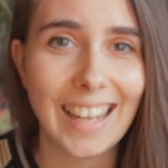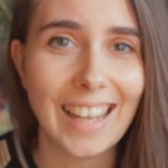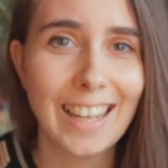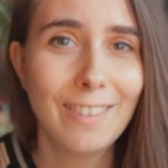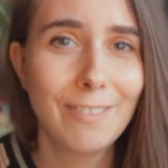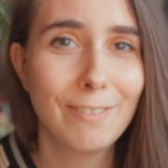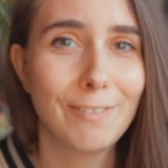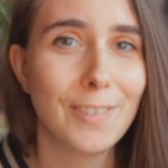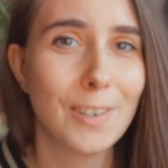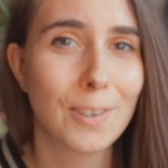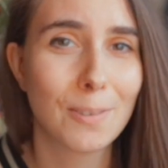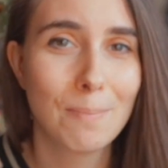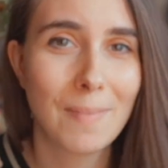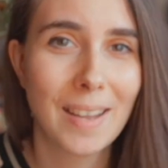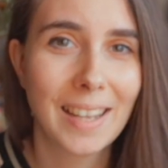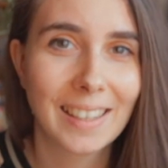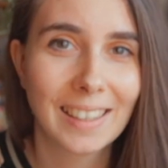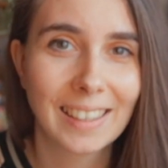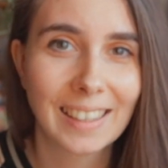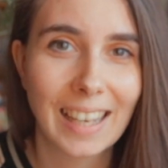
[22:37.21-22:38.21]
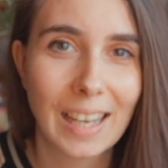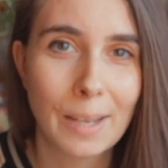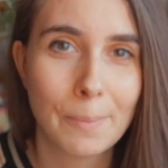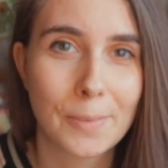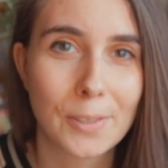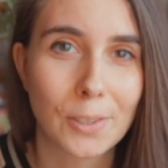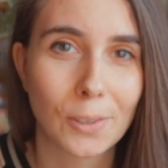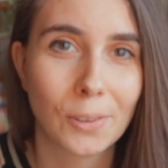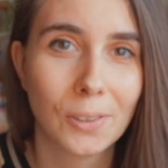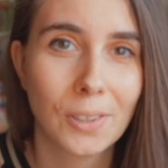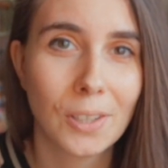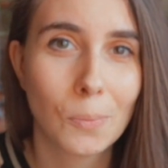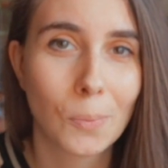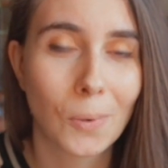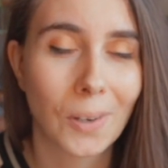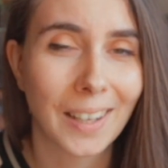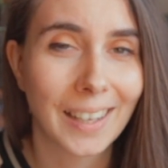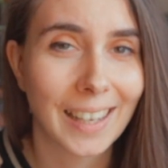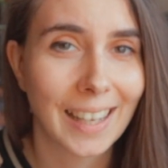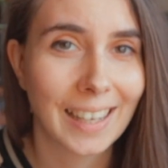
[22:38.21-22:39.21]
If you're making games or you
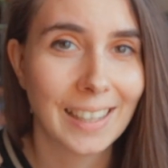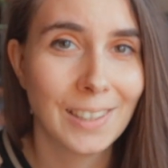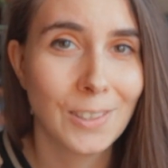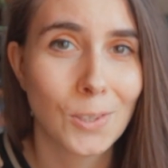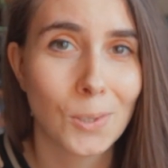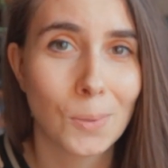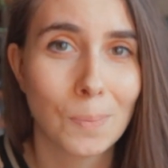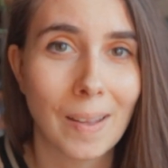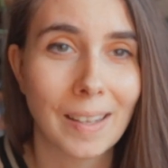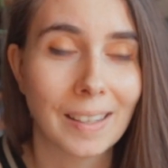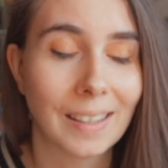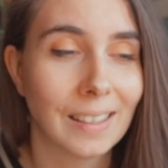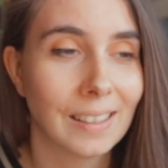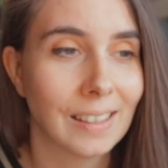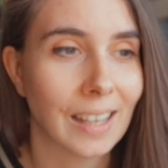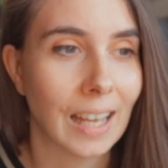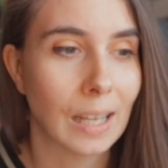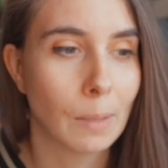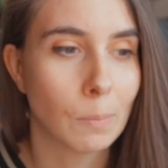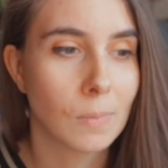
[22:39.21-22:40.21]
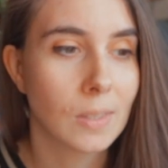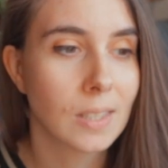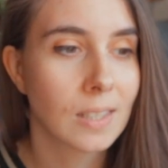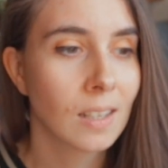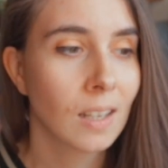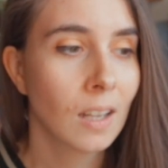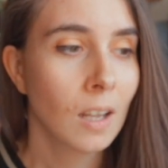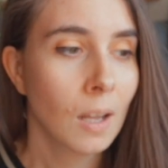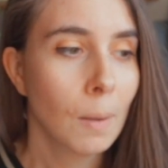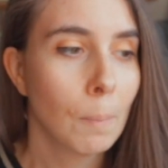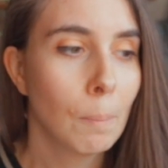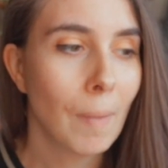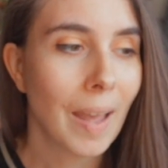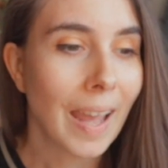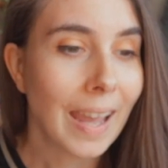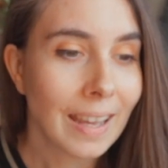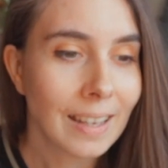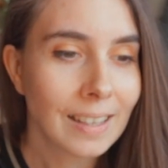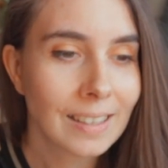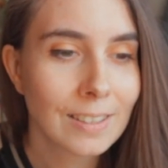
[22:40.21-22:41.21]
want to get into making games,
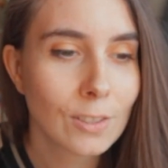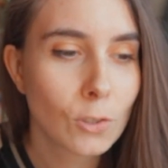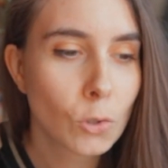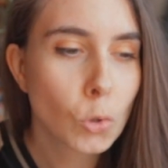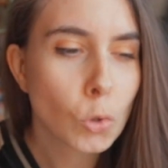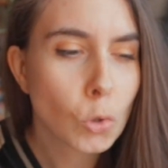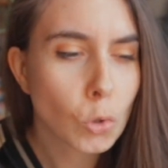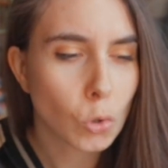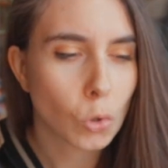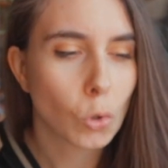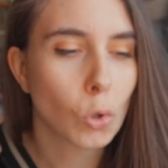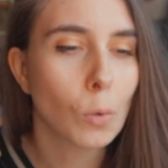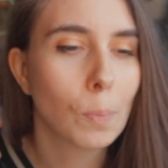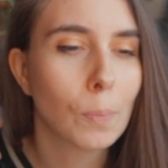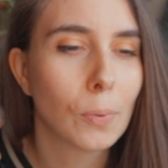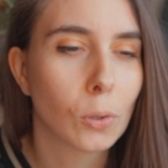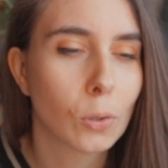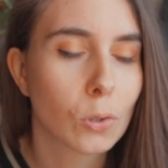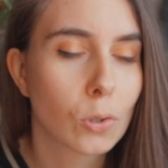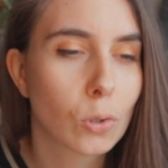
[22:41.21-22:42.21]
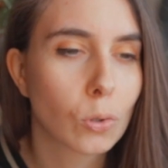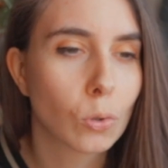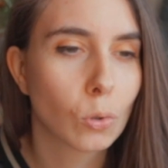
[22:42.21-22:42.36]
make super